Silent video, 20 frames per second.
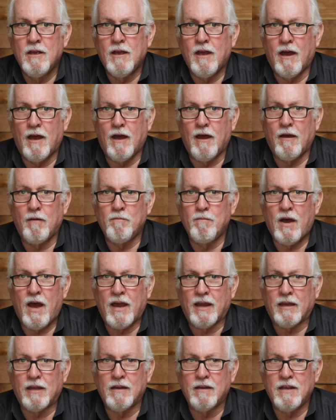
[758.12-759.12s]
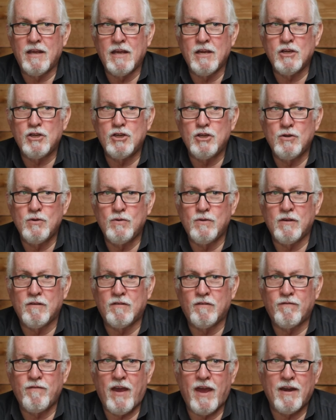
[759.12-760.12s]
I can issue
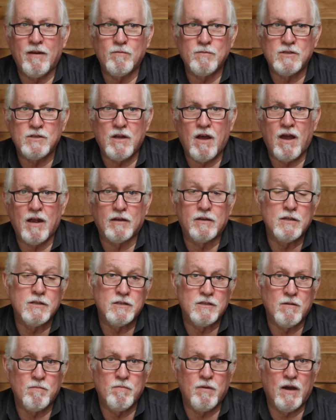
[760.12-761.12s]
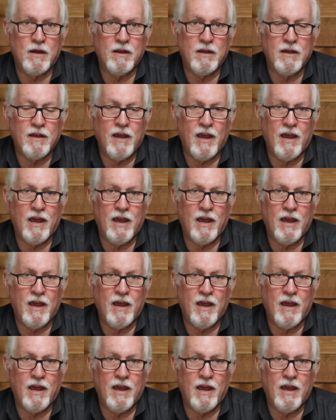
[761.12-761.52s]
this phantom stock to somebody